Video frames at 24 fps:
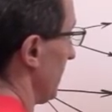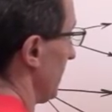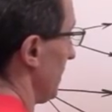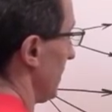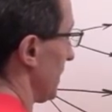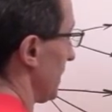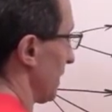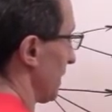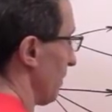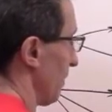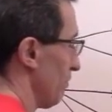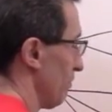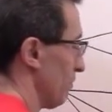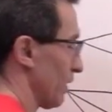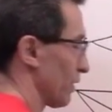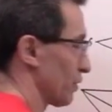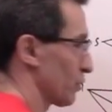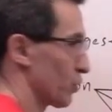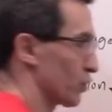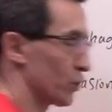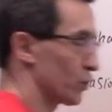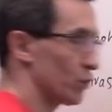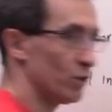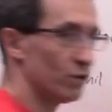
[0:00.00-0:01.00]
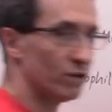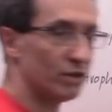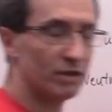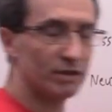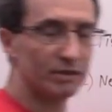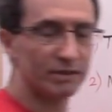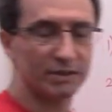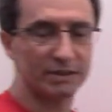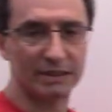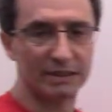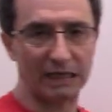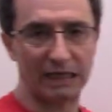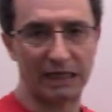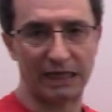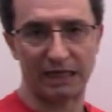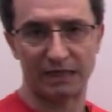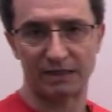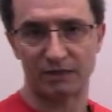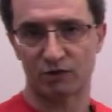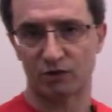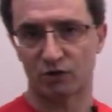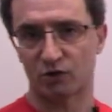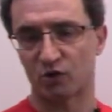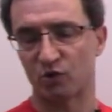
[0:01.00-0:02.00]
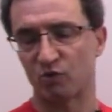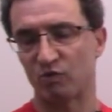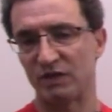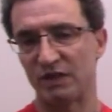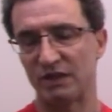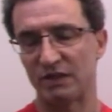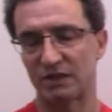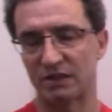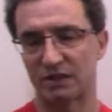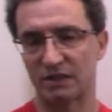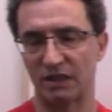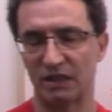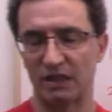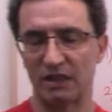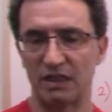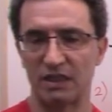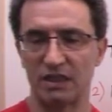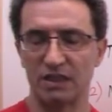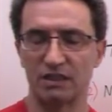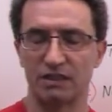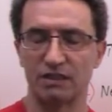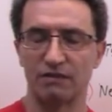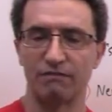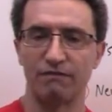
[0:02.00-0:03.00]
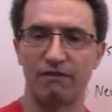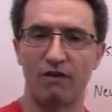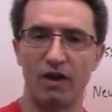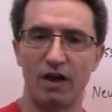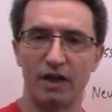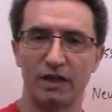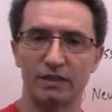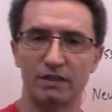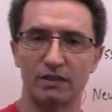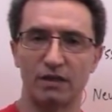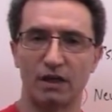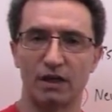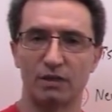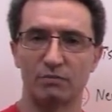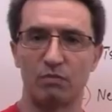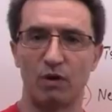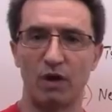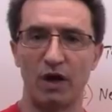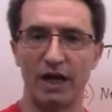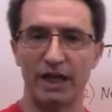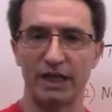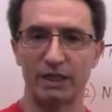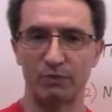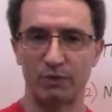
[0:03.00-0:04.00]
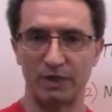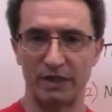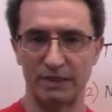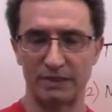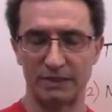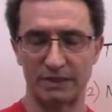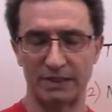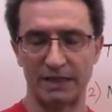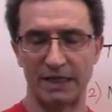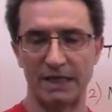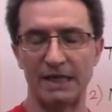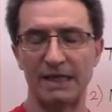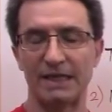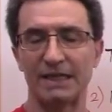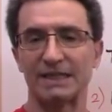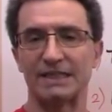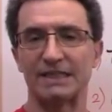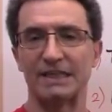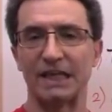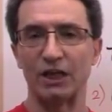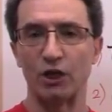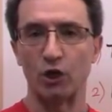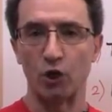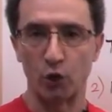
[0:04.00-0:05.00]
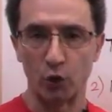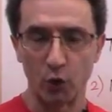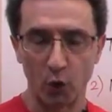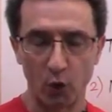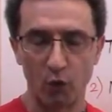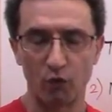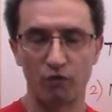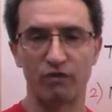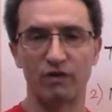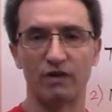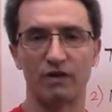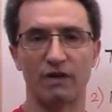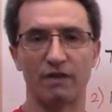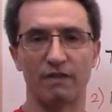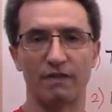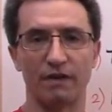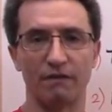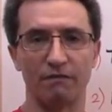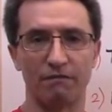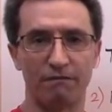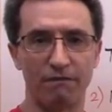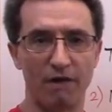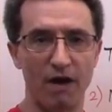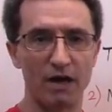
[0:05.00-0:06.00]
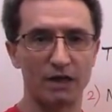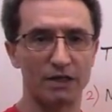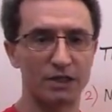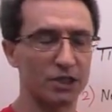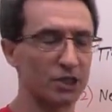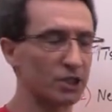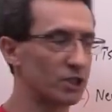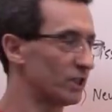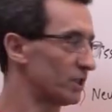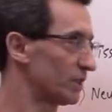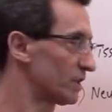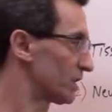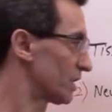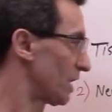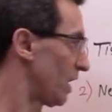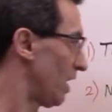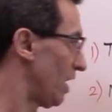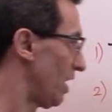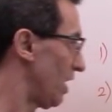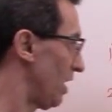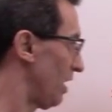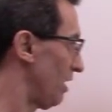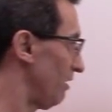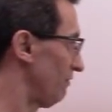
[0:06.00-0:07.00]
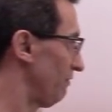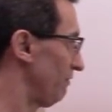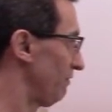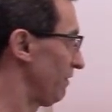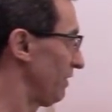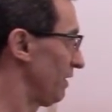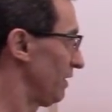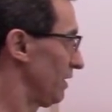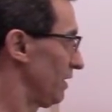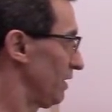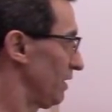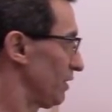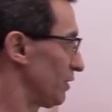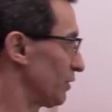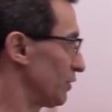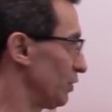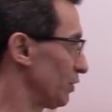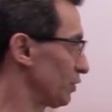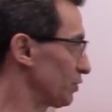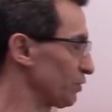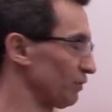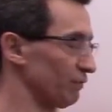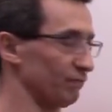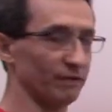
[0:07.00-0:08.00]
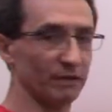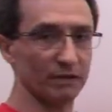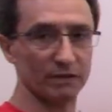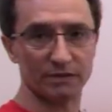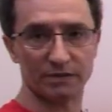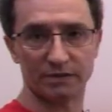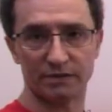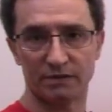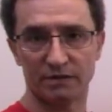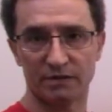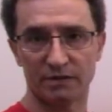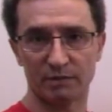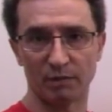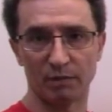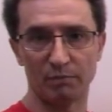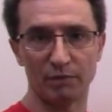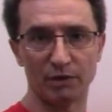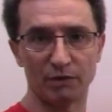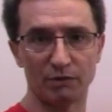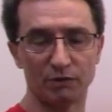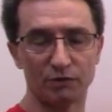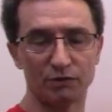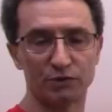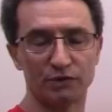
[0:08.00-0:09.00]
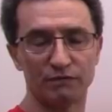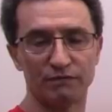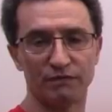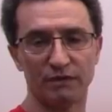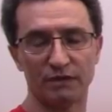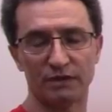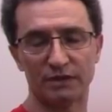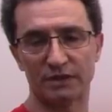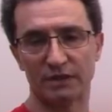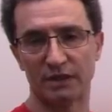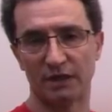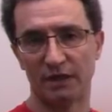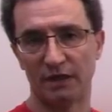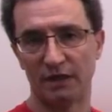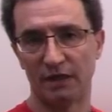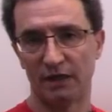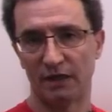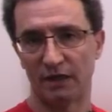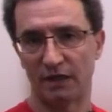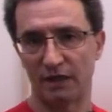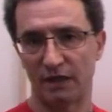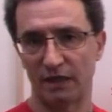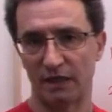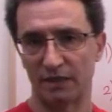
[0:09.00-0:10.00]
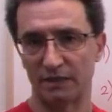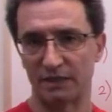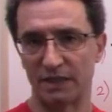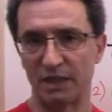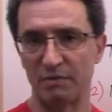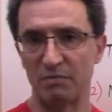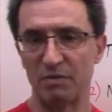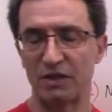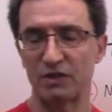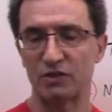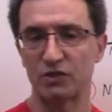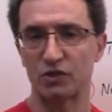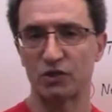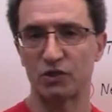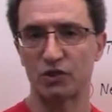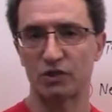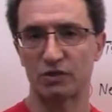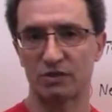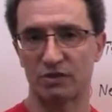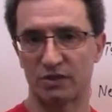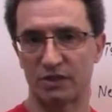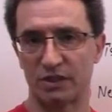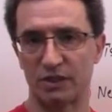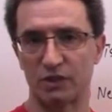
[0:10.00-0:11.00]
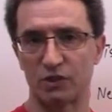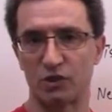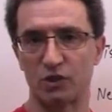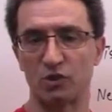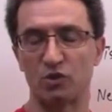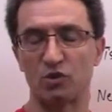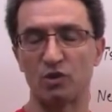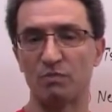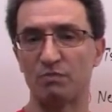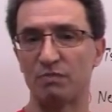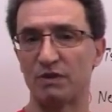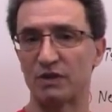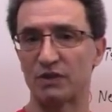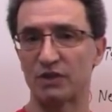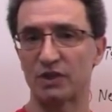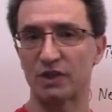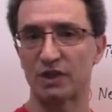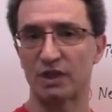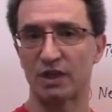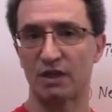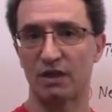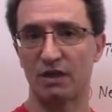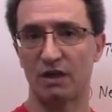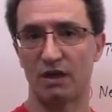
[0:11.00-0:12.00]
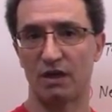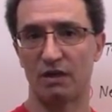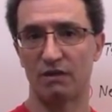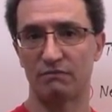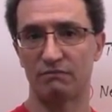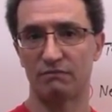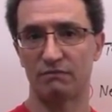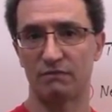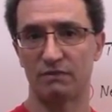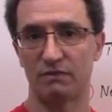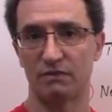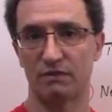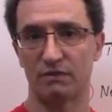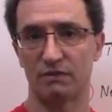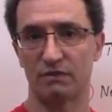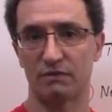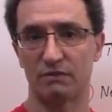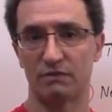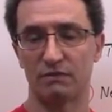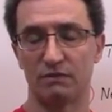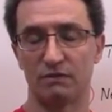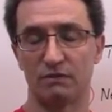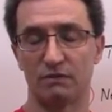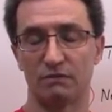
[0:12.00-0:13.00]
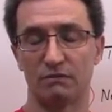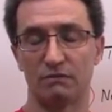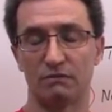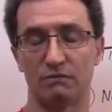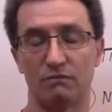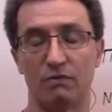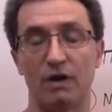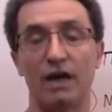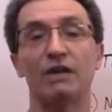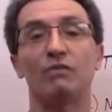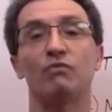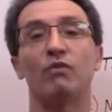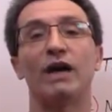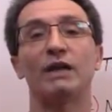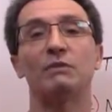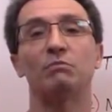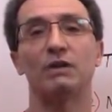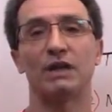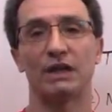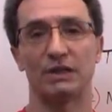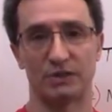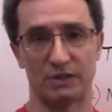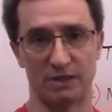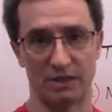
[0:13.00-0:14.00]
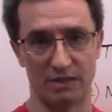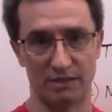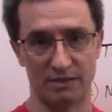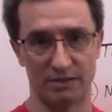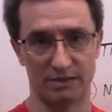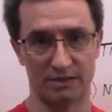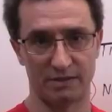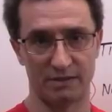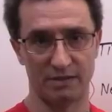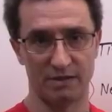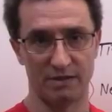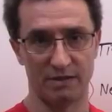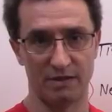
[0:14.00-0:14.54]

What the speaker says: Remember, sugars and sweets, any refined carbohydrates, they lower the function of neutrophils. Remember, neutrophils, they make 62% of your white blood cells.